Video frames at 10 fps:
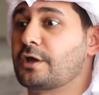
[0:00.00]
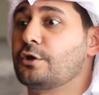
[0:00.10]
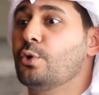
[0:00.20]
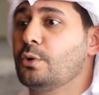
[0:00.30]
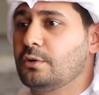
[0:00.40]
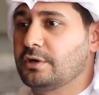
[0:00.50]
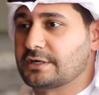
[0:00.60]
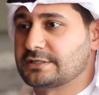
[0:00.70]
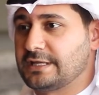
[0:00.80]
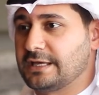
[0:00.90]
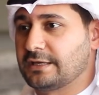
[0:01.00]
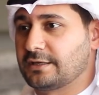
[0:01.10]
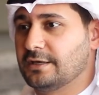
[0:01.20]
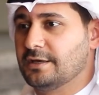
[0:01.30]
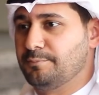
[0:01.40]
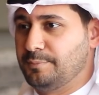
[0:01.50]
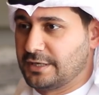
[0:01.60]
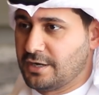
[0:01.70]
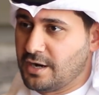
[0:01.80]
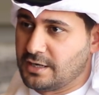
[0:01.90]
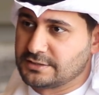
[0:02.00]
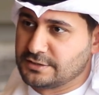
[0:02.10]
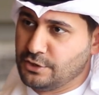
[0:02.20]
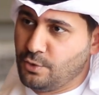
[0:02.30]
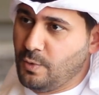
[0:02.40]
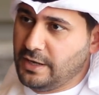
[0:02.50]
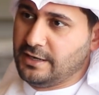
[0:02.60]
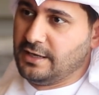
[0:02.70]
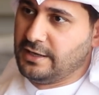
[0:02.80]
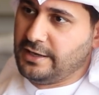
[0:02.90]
We are no longer staying because no one